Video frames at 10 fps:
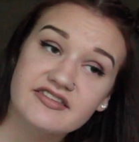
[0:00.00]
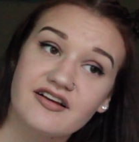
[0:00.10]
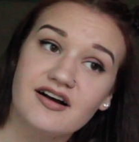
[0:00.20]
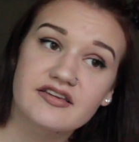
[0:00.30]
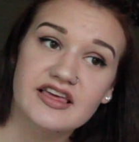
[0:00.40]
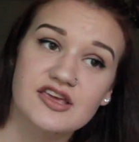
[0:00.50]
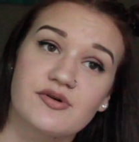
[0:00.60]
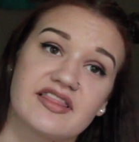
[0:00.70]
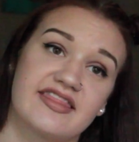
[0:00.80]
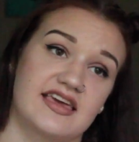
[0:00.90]
song that you
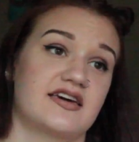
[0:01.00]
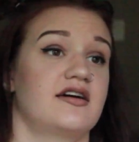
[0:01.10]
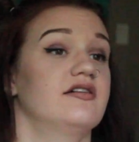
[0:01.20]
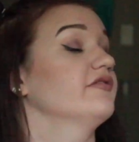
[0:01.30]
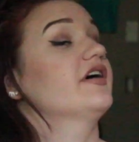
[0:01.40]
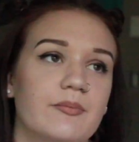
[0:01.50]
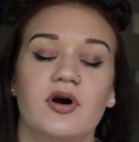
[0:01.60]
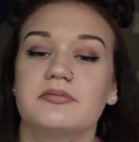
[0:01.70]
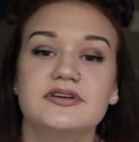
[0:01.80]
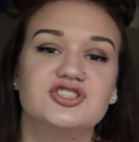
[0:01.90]
can think of?
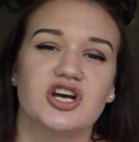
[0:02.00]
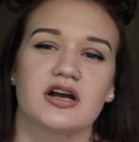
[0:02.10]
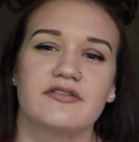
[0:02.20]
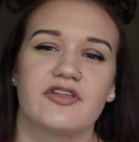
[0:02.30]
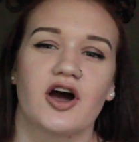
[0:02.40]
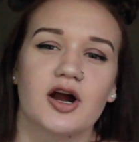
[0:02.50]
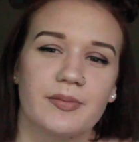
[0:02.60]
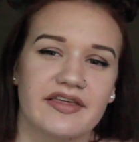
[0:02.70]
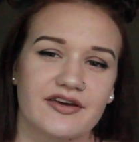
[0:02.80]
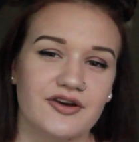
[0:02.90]
Probably Junk of the Heart
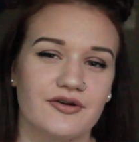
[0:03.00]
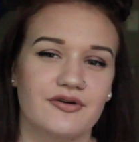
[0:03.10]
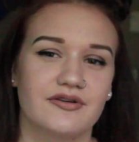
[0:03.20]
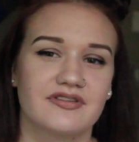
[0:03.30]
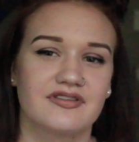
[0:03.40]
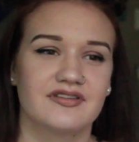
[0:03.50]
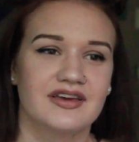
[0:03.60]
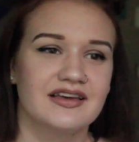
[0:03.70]
by the Kooks.